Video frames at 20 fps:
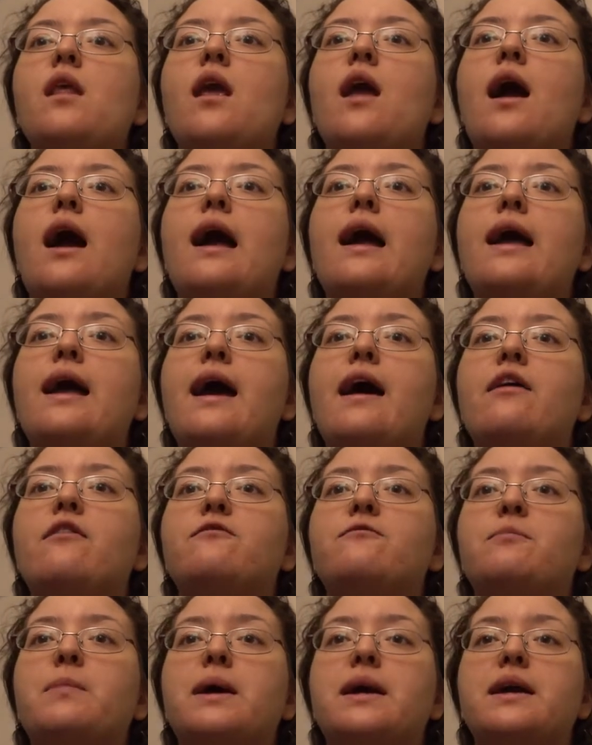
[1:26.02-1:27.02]
I have
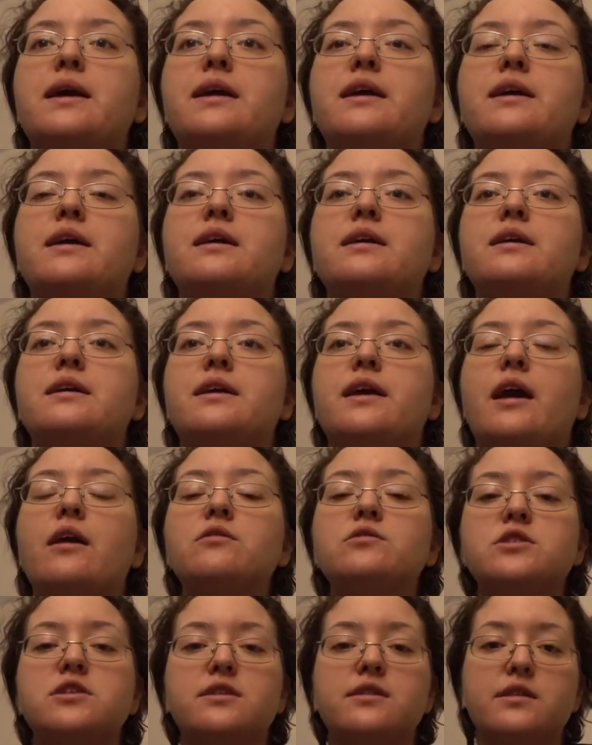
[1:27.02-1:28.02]
my
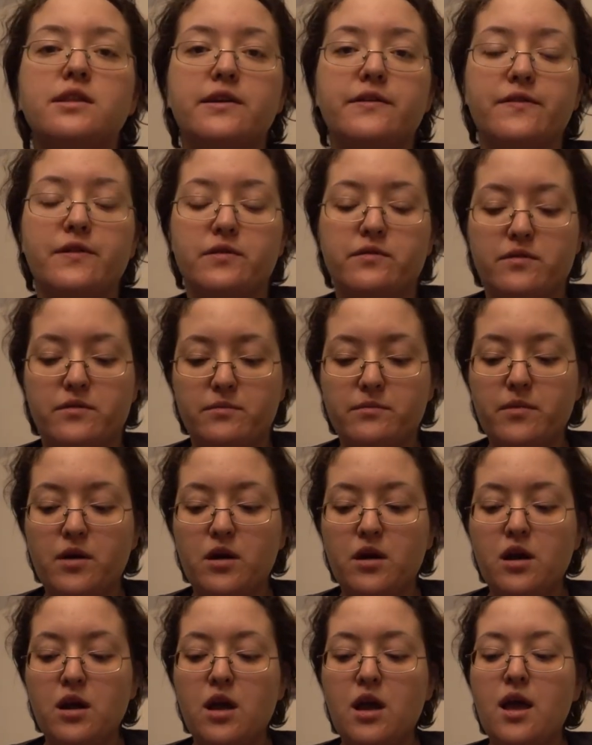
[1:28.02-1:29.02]
couch in the living room.
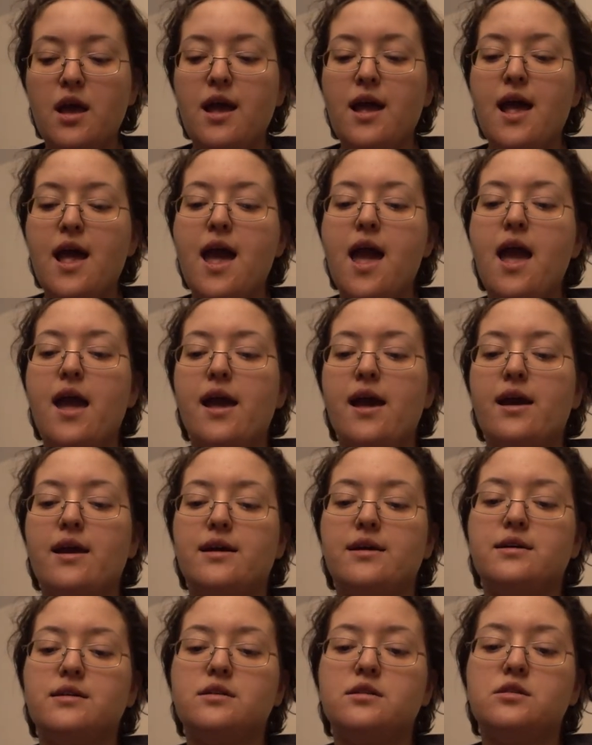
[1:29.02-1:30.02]

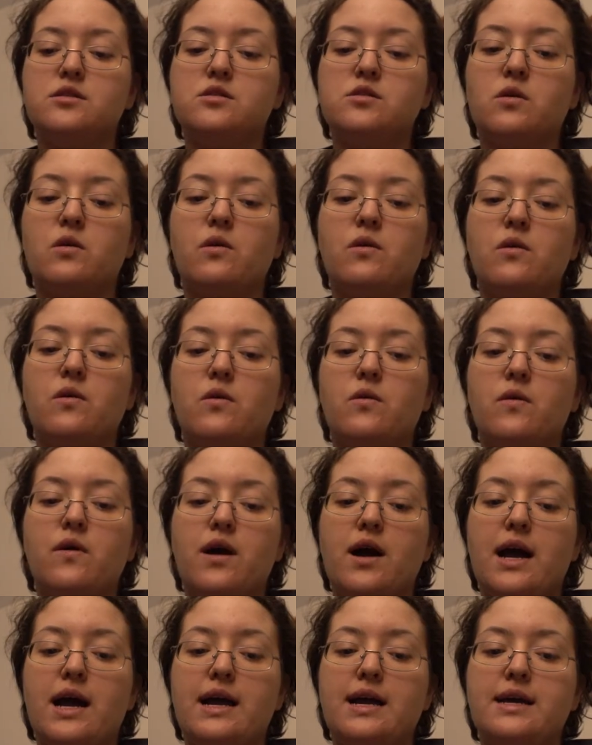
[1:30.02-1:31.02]
And so
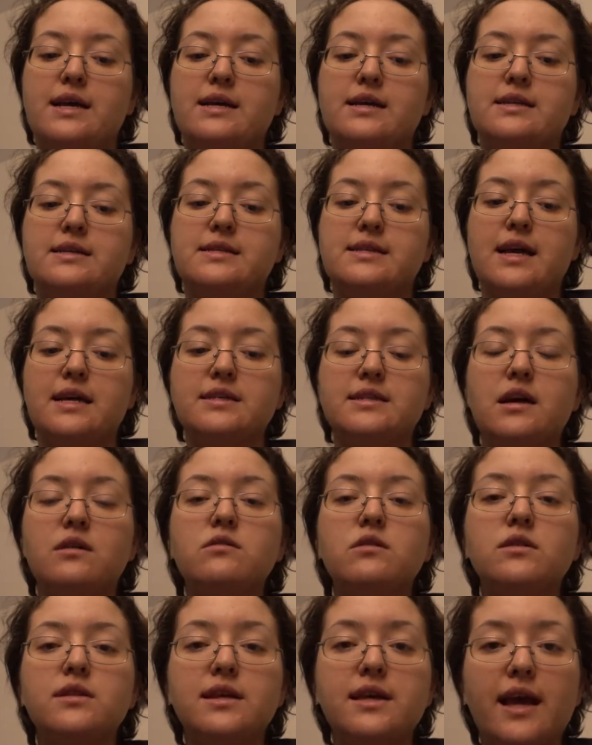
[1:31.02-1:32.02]
I sat down
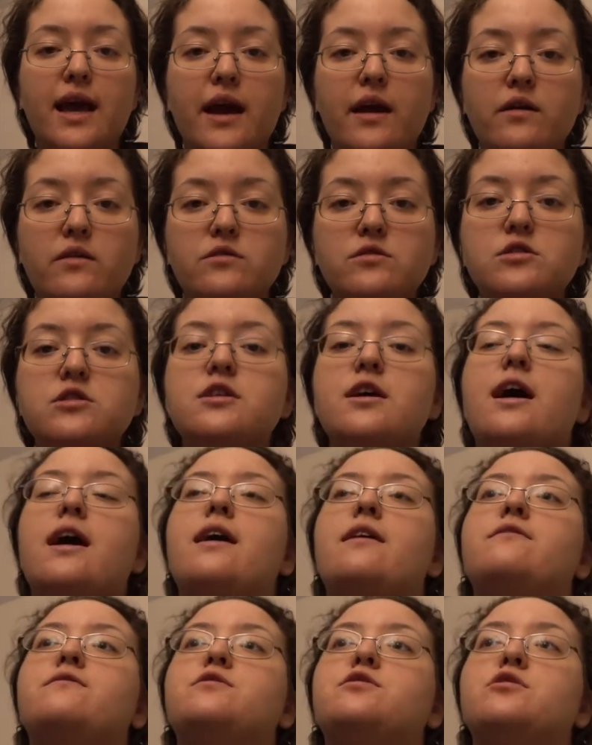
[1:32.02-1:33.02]
on the couch
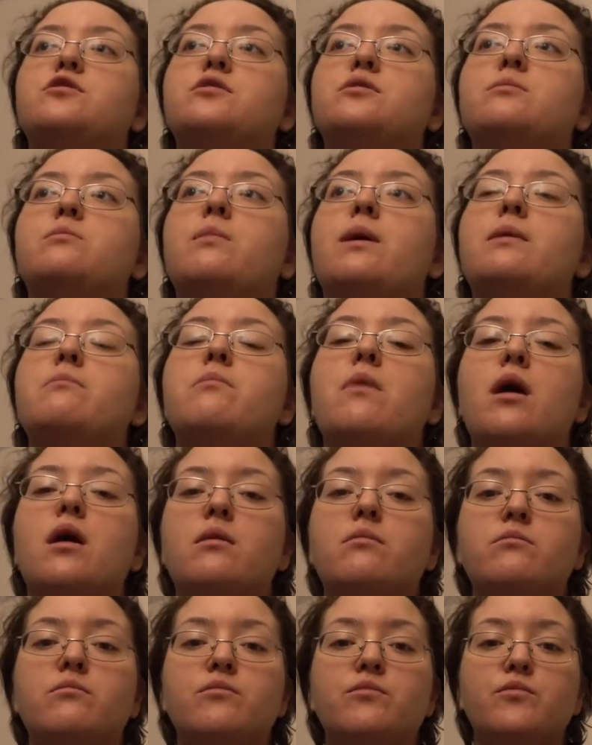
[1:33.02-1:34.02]
after my
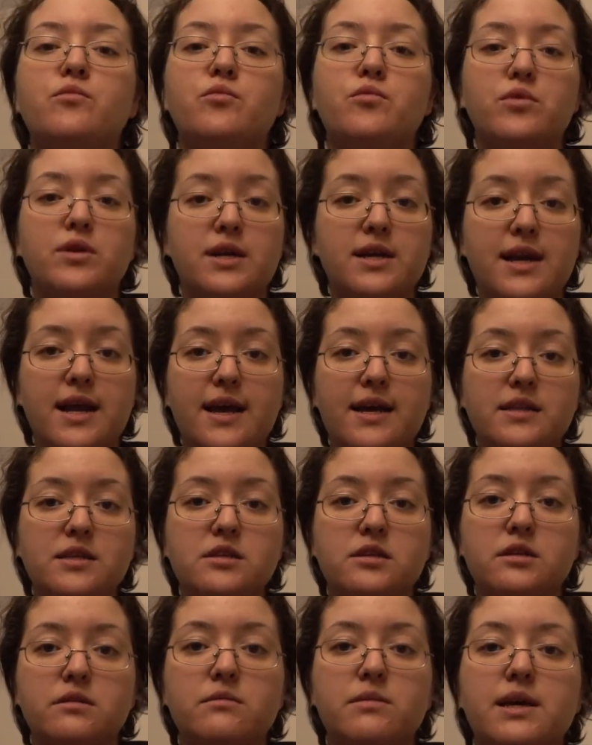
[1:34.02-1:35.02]
mom wouldn't
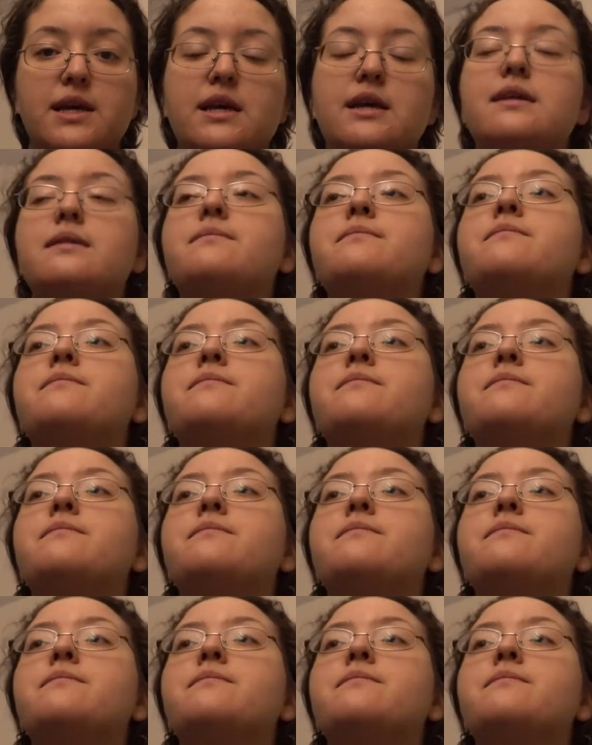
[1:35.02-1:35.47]
answer me.